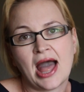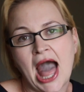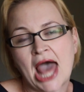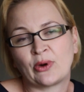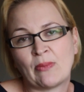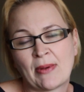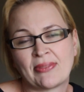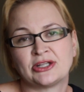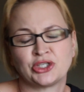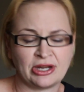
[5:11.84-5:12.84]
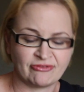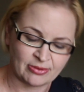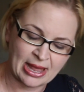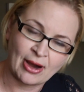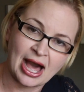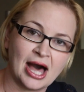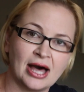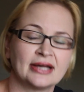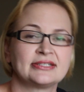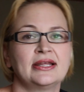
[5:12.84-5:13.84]
How do we map out that journey from our
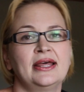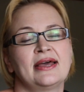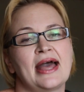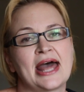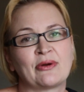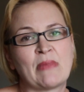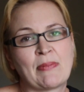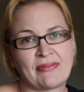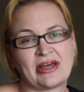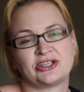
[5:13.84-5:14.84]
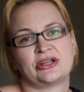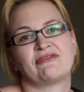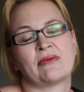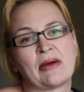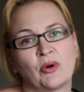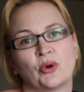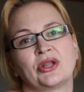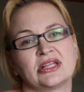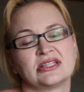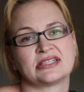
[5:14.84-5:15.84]
art? How do we map out that journey from our
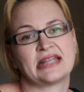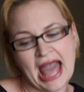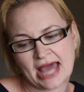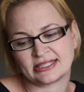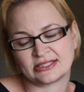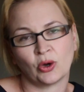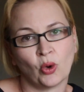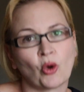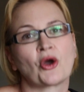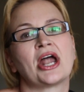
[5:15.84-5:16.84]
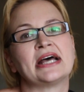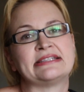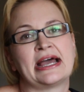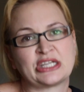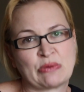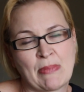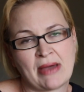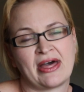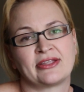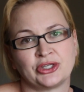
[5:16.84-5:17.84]
audience, and how does the organisation map
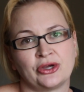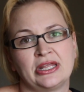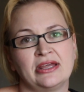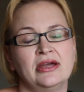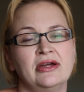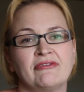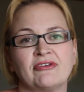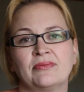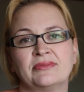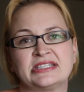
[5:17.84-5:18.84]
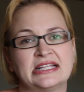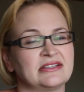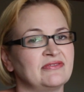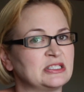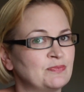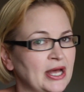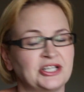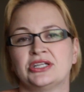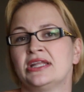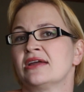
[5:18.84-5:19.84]
out that journey from the sense of its
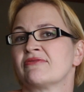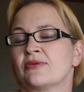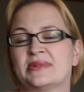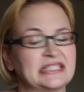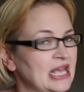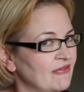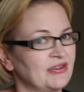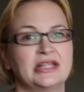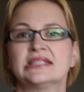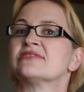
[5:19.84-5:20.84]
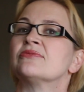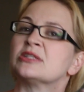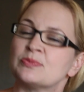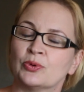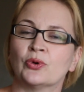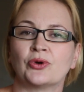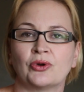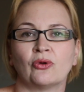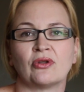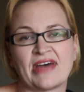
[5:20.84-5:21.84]
budgeting, from its governance, from its
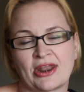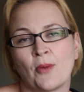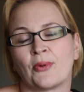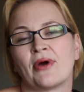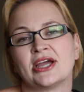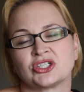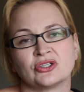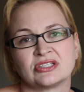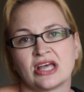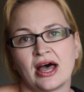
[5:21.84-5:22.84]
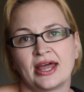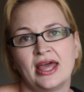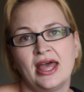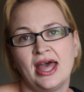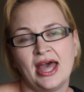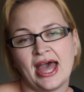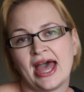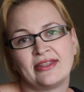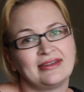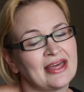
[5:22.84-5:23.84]
board, all of that operational side.
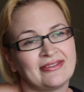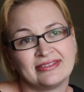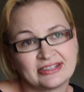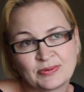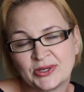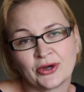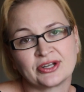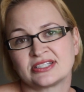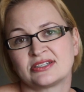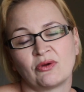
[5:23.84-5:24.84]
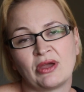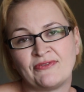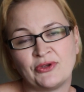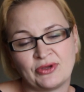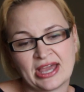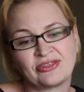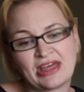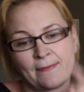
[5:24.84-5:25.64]
And to be honest, if you get